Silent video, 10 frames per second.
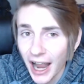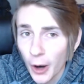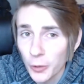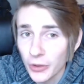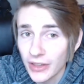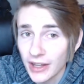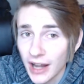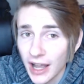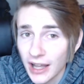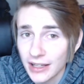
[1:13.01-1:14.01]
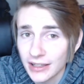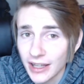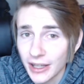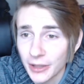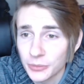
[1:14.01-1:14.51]
out that
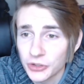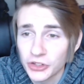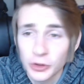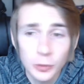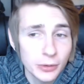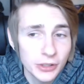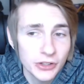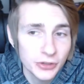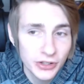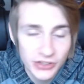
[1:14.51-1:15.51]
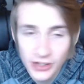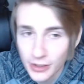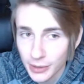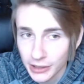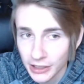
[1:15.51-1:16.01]
I am super interested
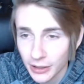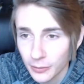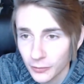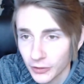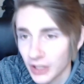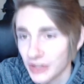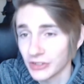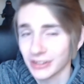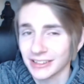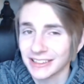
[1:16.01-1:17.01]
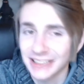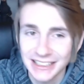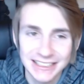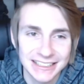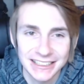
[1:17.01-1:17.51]
in picking up for Godzilla at
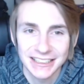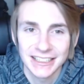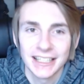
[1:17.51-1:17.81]
least.